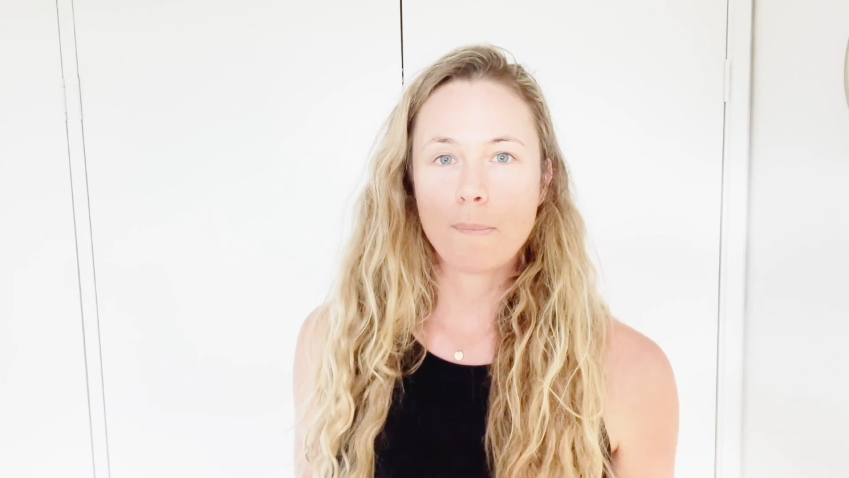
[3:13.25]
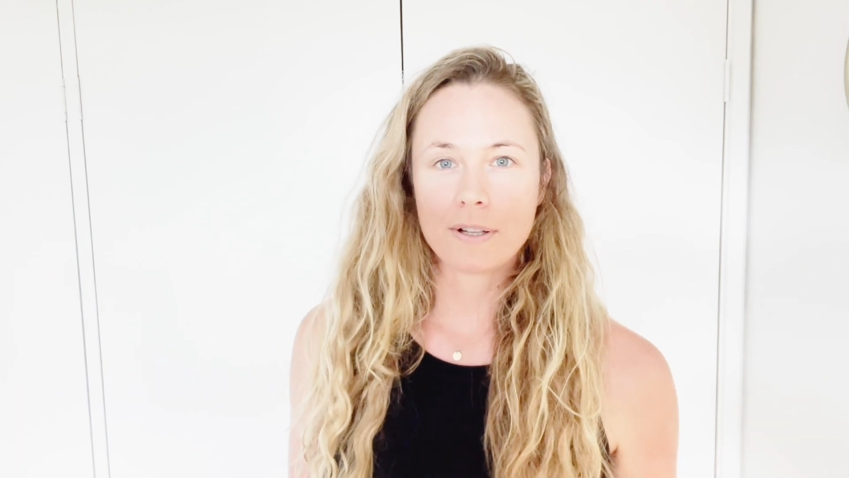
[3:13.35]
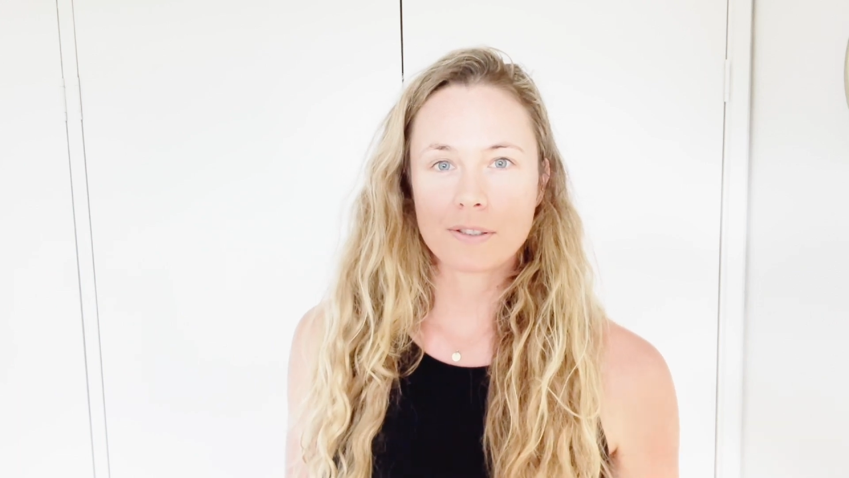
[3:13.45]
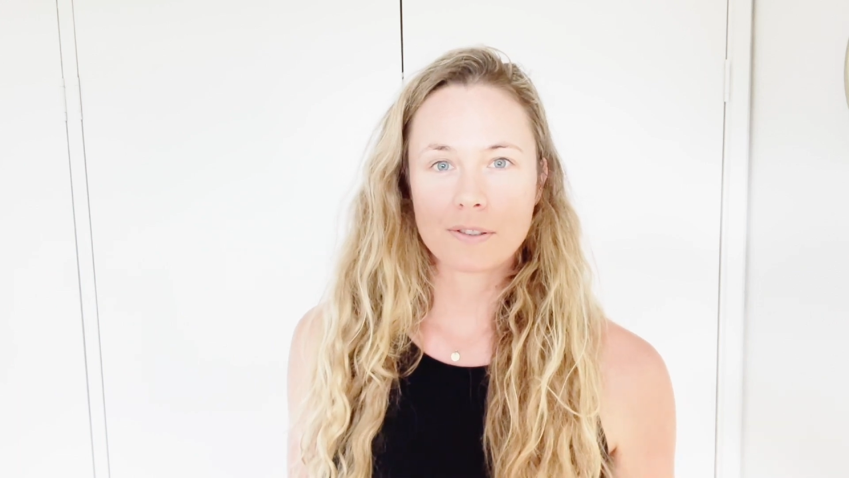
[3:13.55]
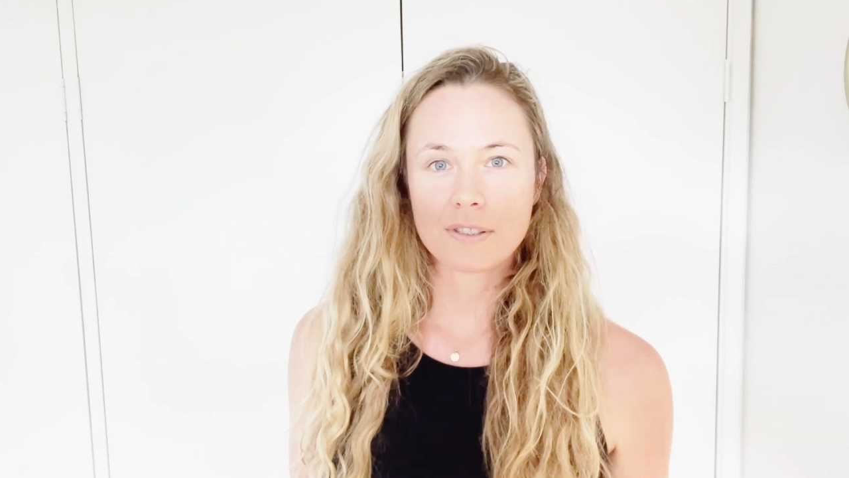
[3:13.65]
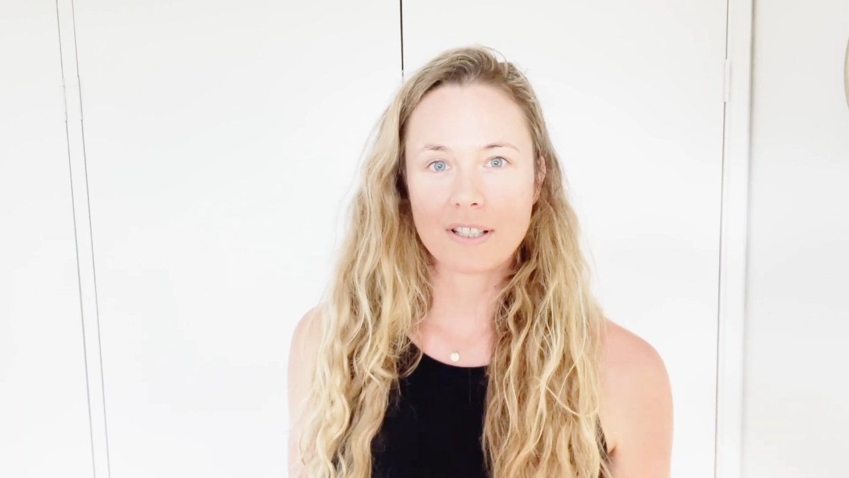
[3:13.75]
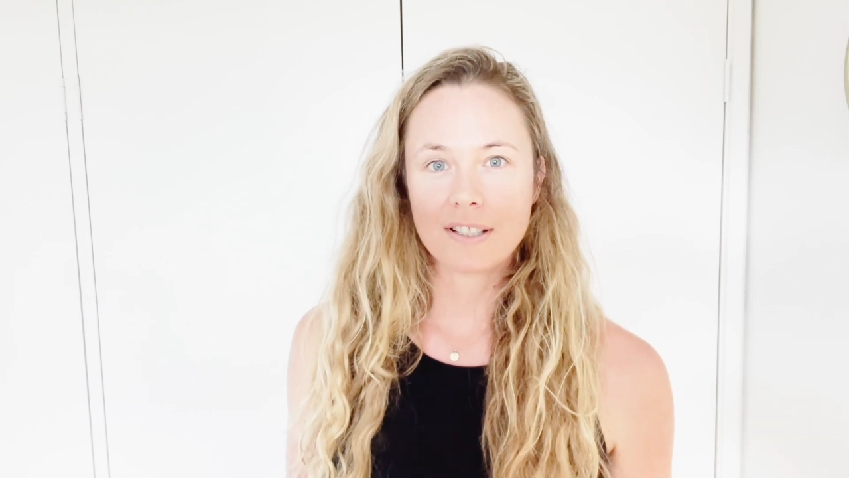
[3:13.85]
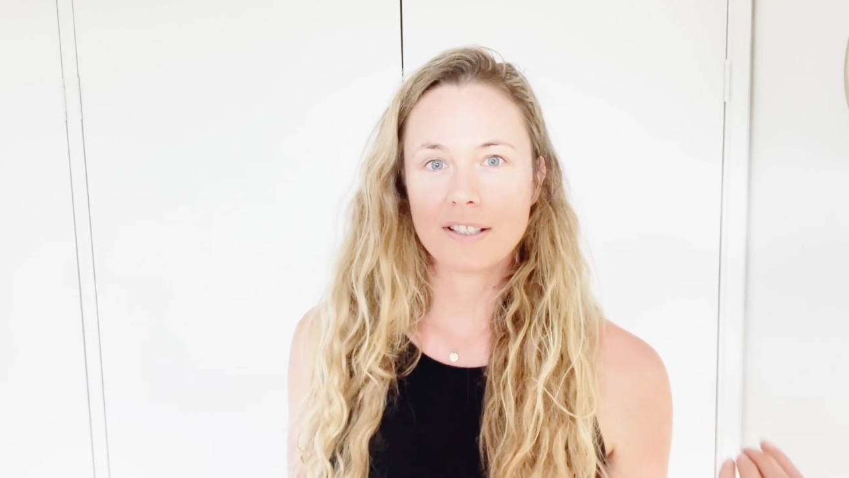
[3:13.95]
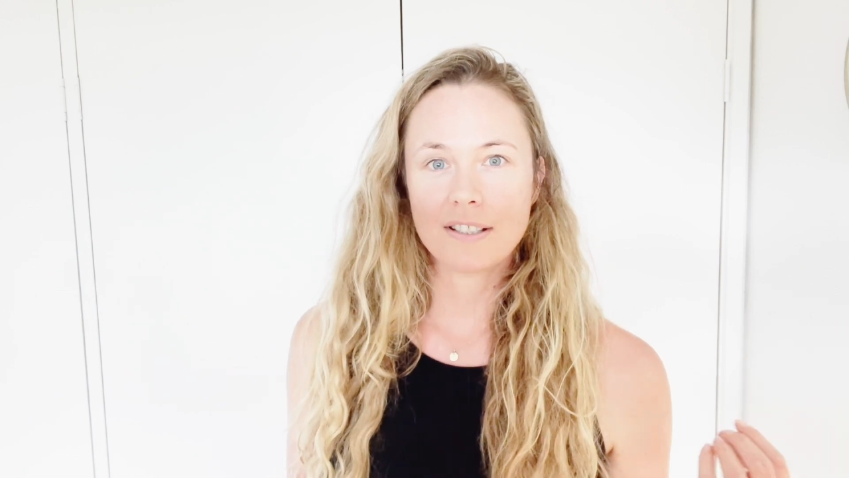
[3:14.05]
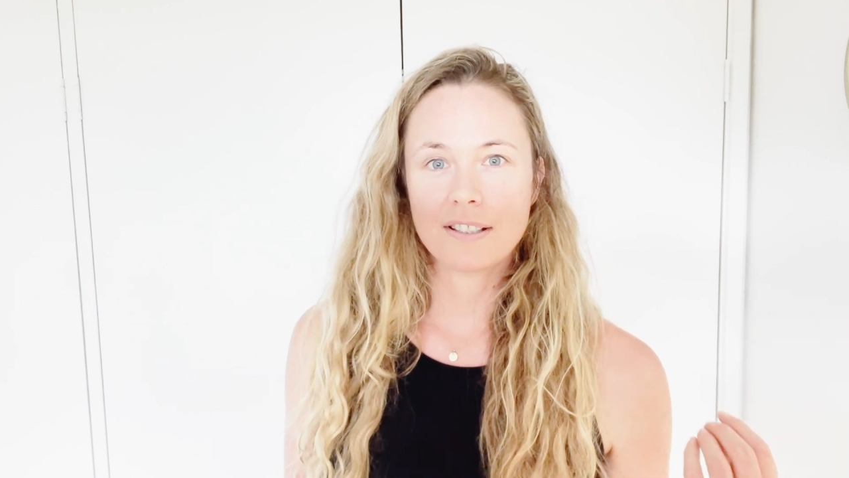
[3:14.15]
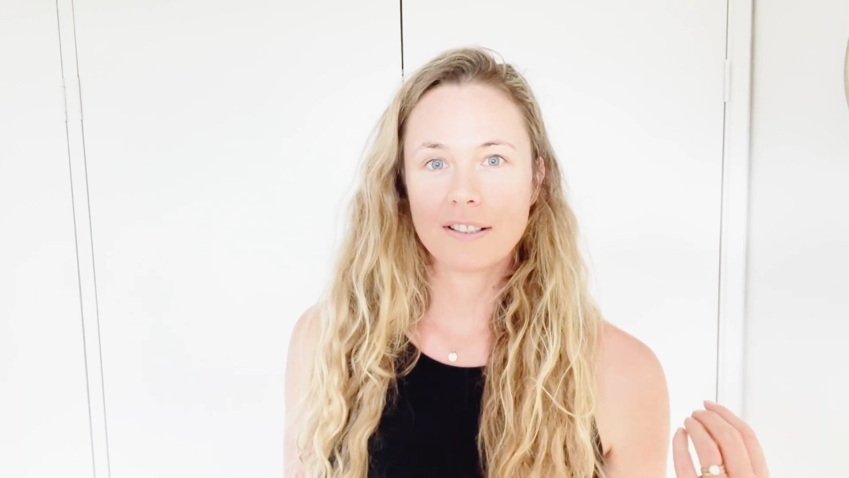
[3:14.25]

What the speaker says: muscles need,